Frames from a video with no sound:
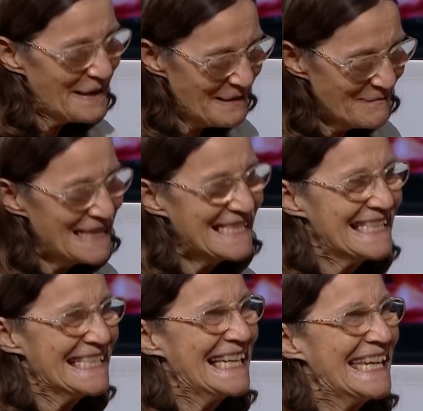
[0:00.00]
Very
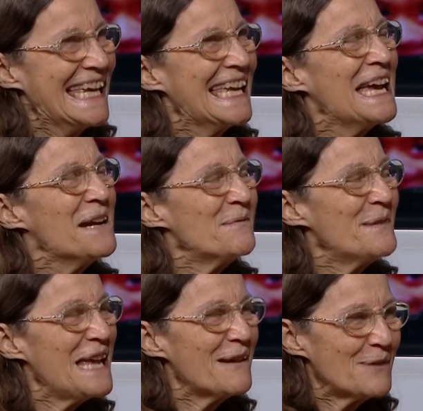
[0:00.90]
recently,
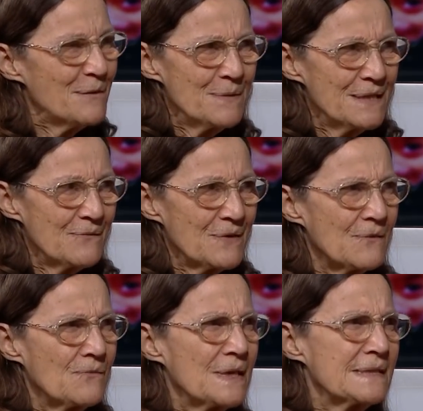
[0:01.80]
we have opened for
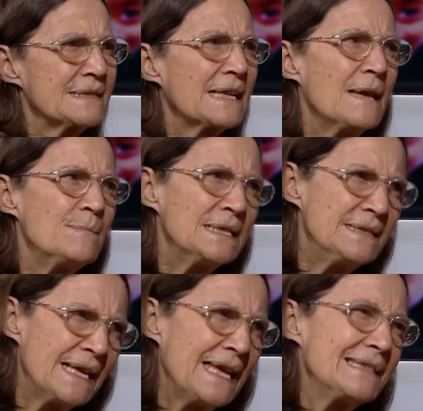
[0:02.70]
the first time a
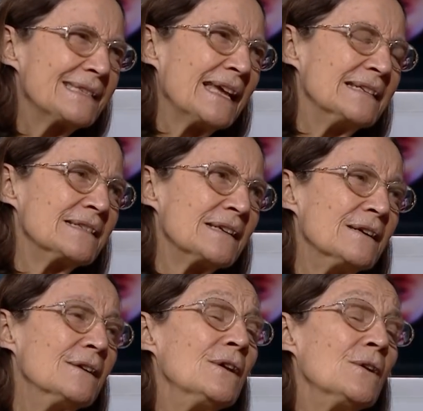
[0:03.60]
day
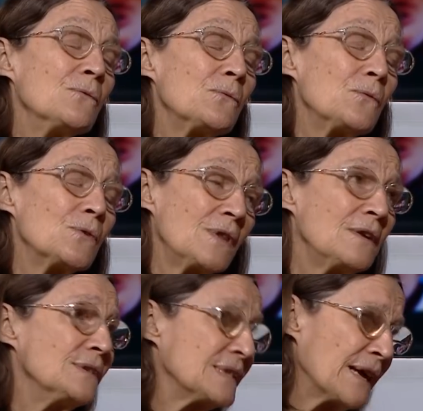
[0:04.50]
centre for
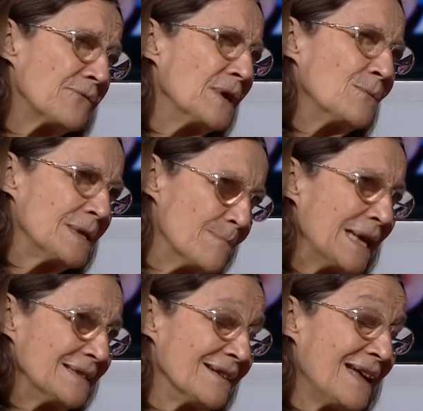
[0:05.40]
those suffering with
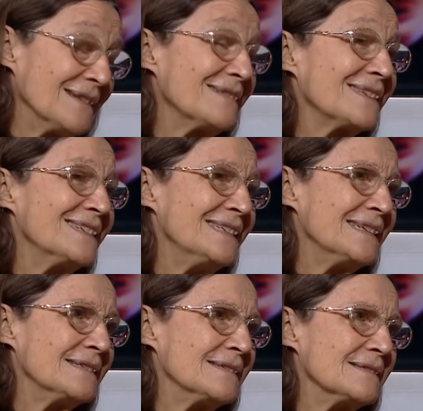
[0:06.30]
mental health
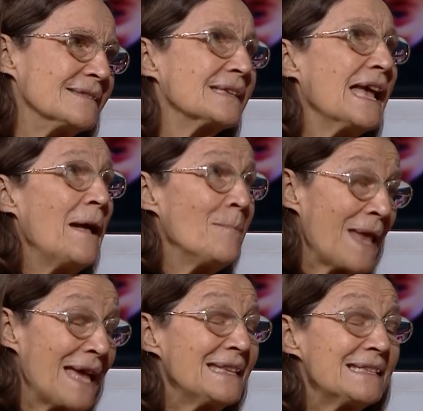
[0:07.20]
conditions.
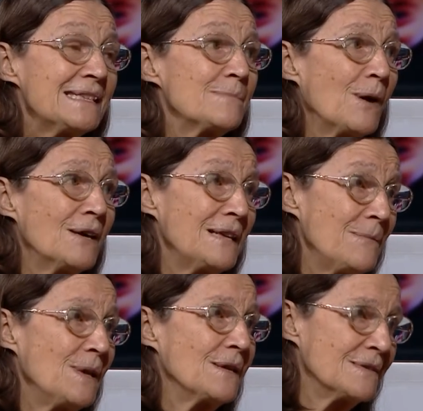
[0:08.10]
And this is partly
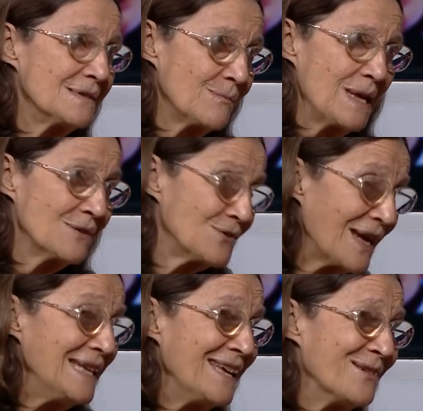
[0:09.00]
because we are
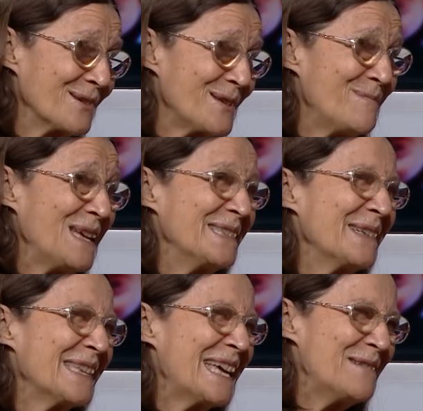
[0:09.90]
training
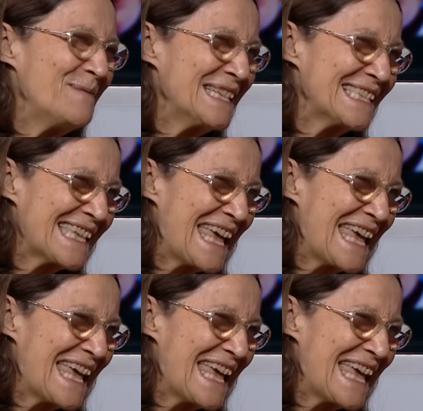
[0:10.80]
occupational therapists.